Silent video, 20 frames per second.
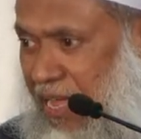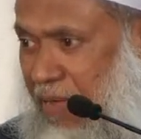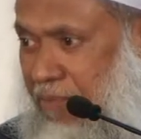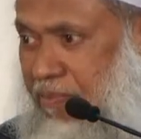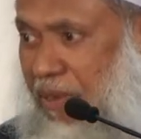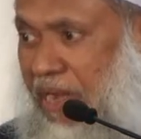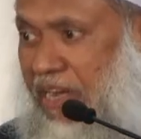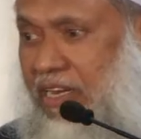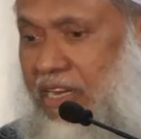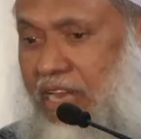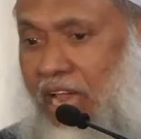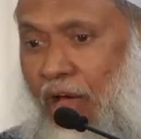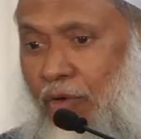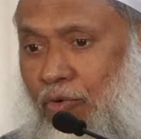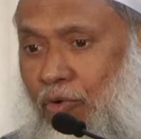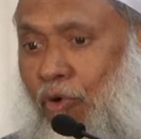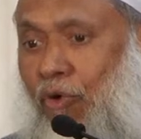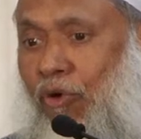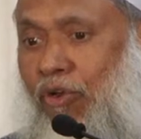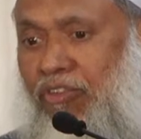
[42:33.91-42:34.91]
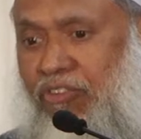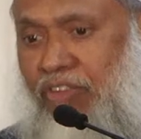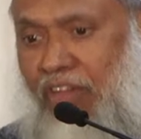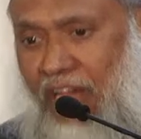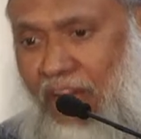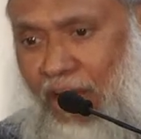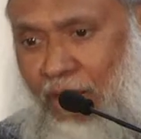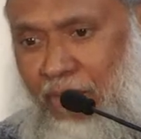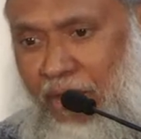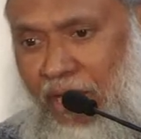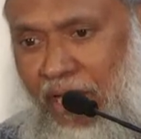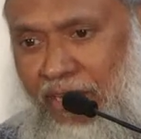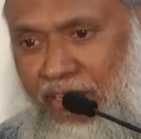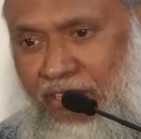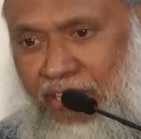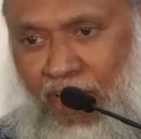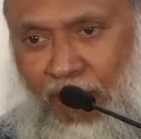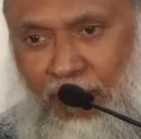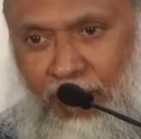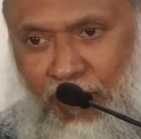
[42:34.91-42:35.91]
but now all Sahaba and
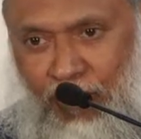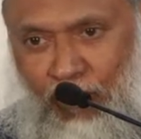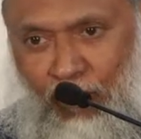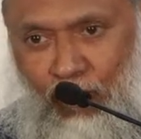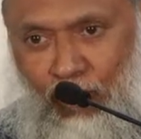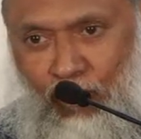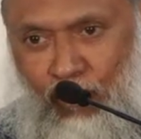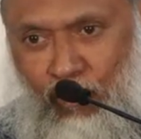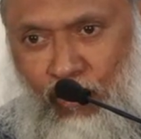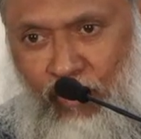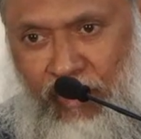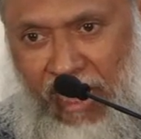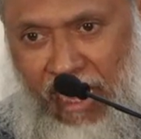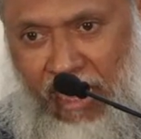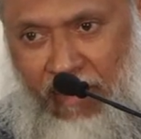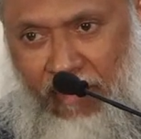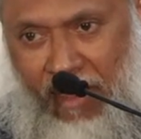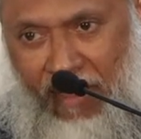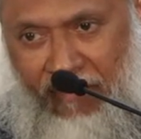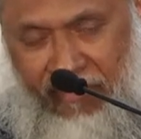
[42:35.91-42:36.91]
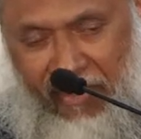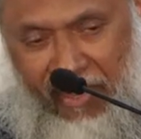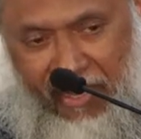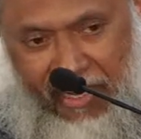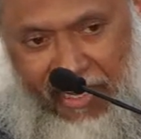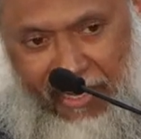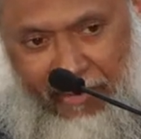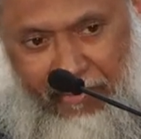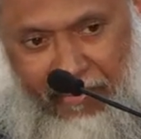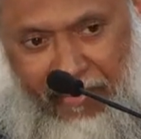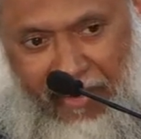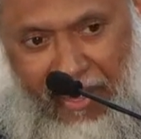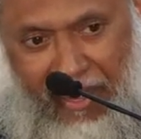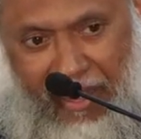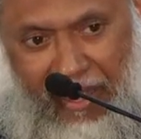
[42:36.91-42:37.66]
Tabi'un who came after him,